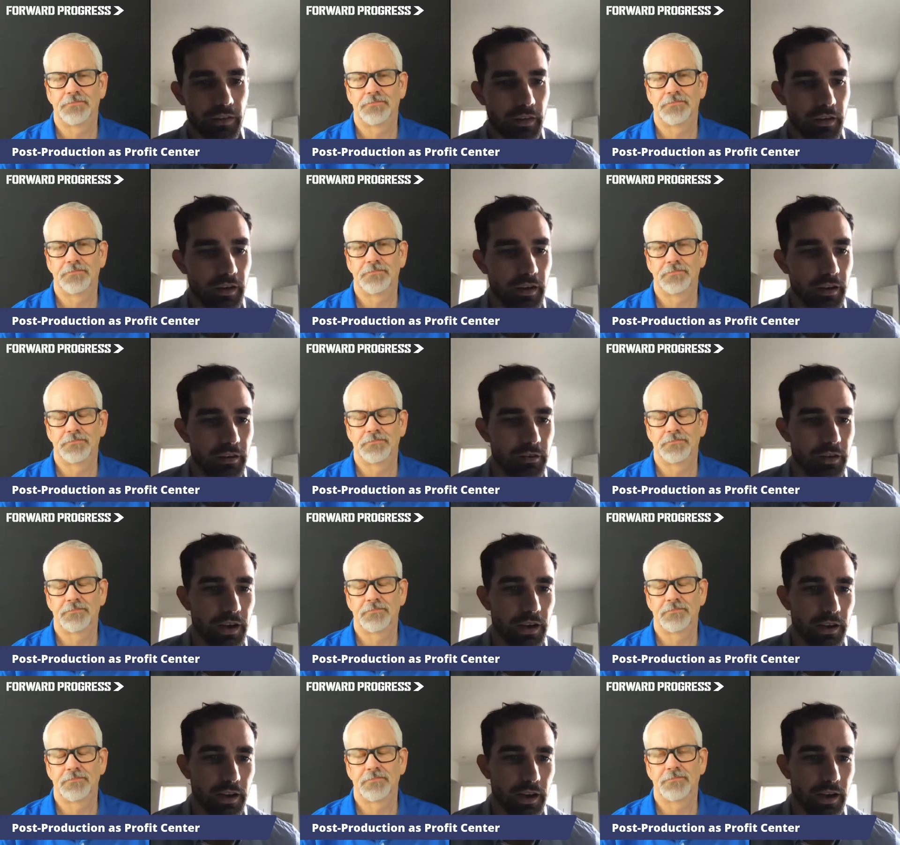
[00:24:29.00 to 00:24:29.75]
Speaker 1: the
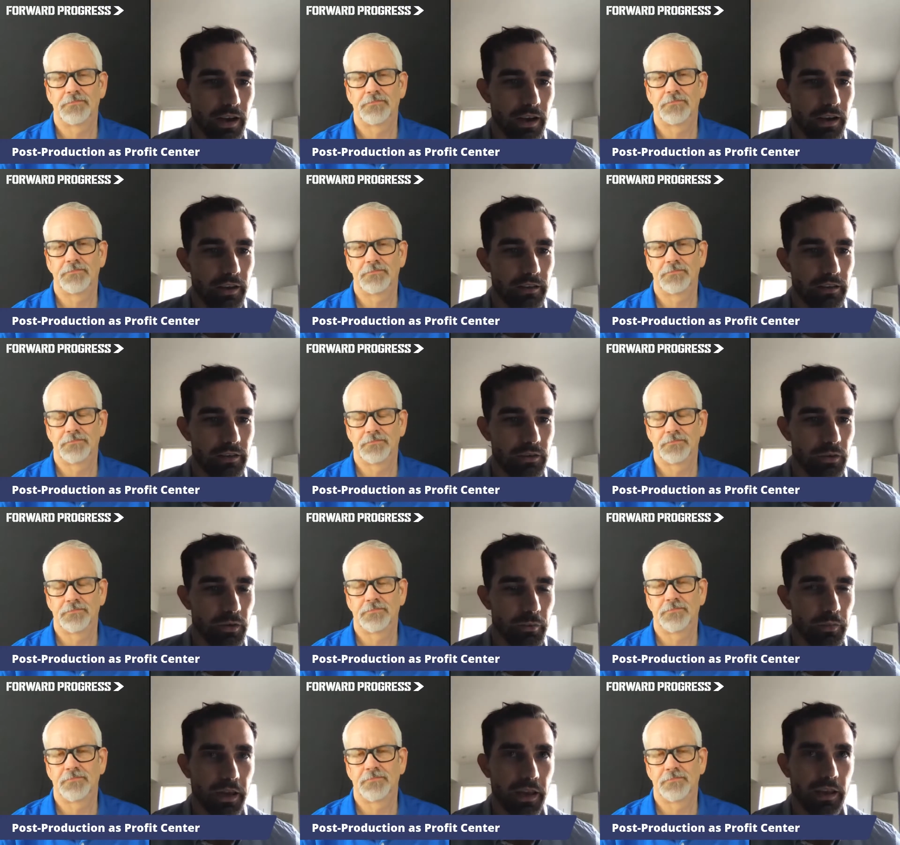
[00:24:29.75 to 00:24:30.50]
contract guys
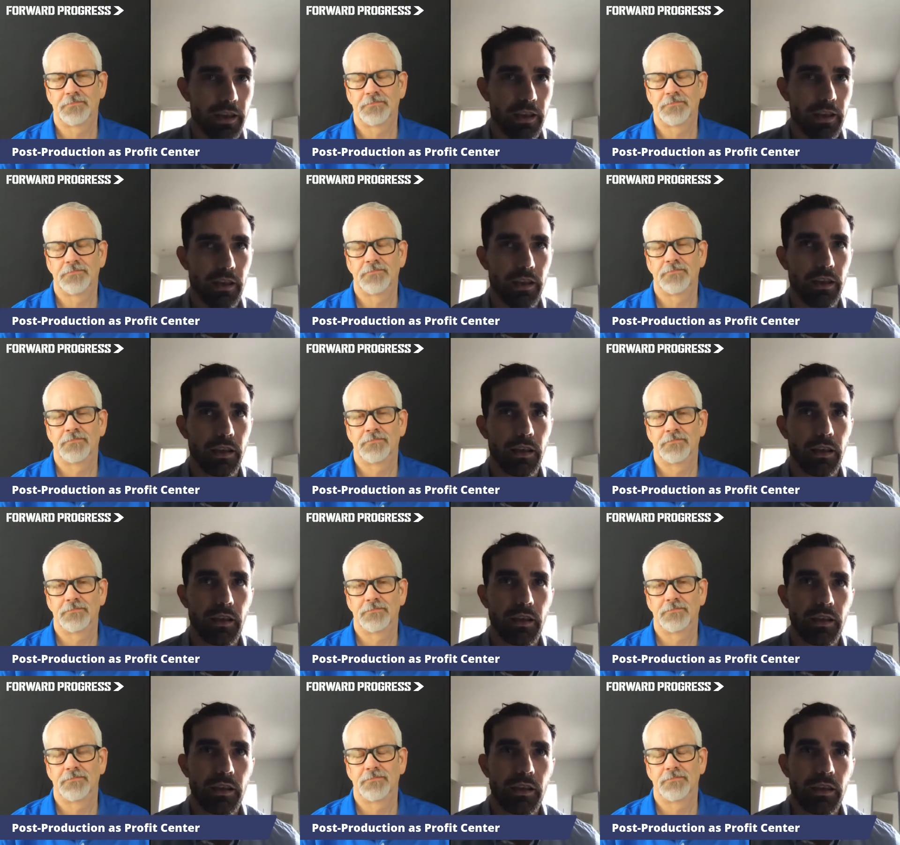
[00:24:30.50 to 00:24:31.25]
who are making,
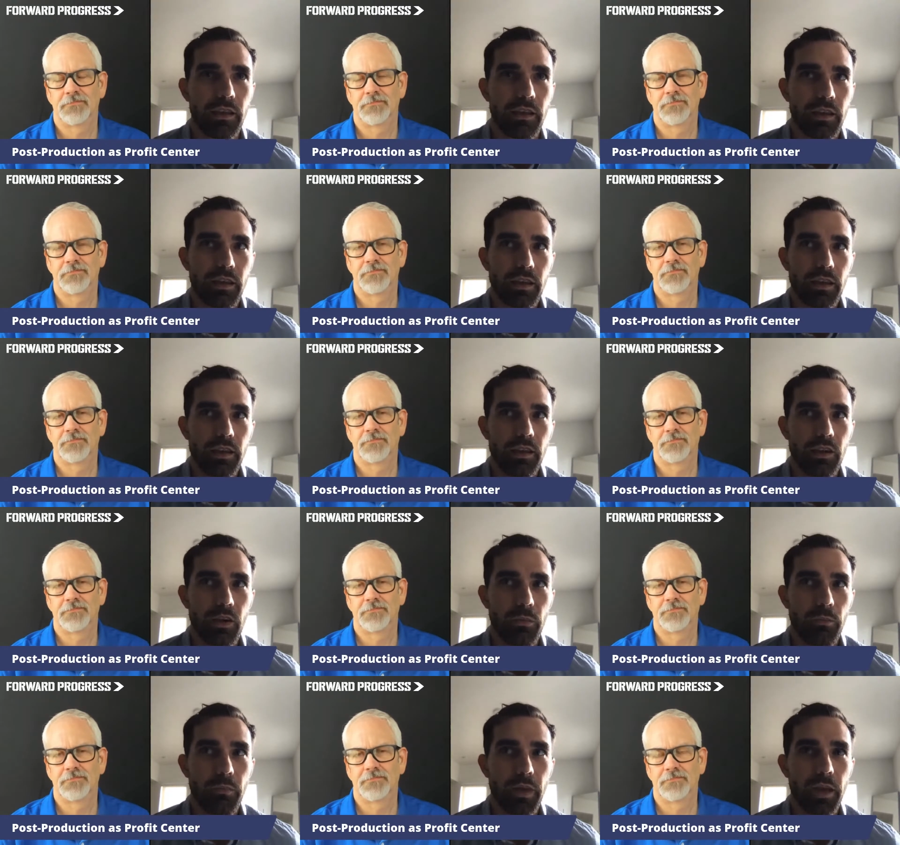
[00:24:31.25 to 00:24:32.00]
you
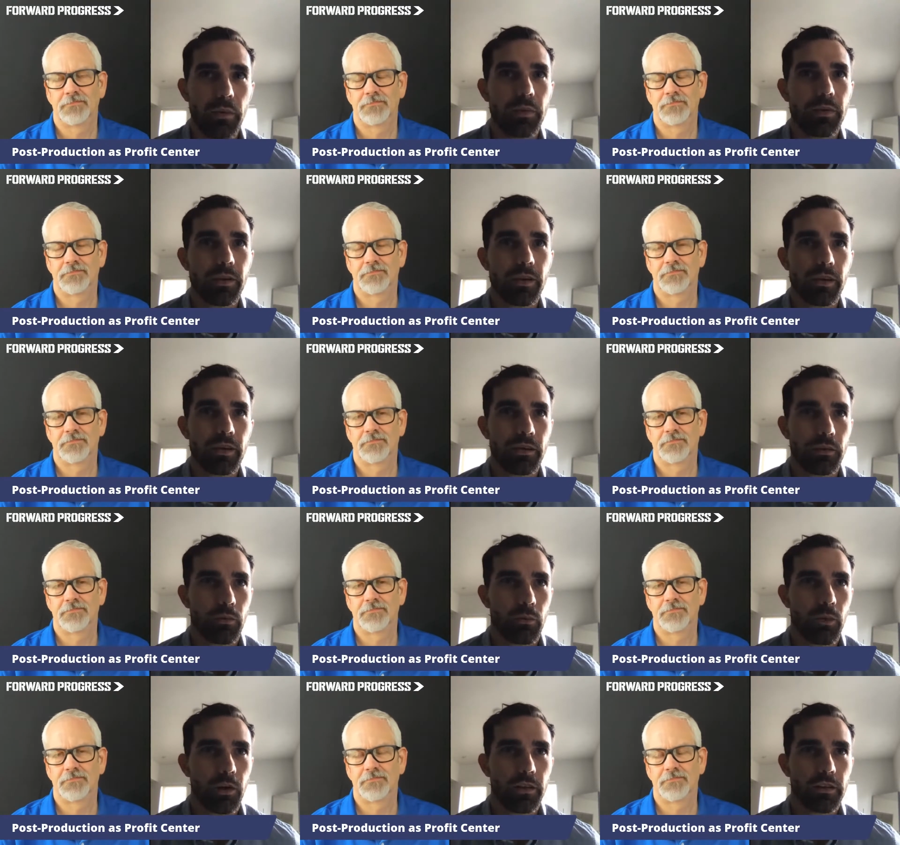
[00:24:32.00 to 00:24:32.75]
know,
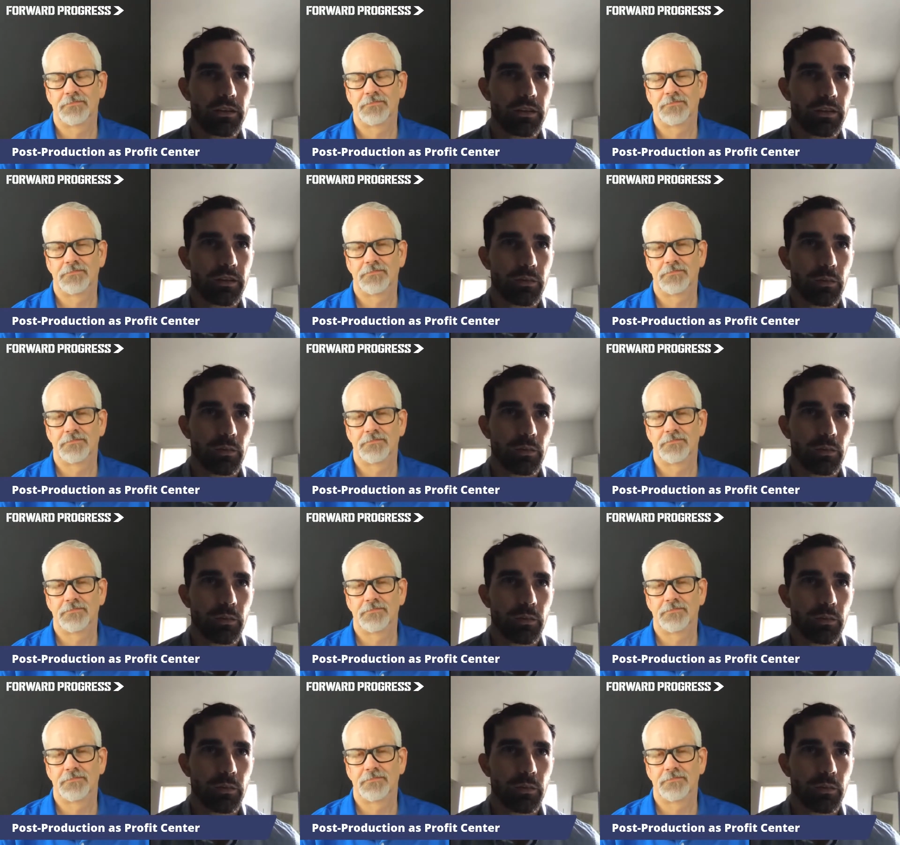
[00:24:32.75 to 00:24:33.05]
maybe once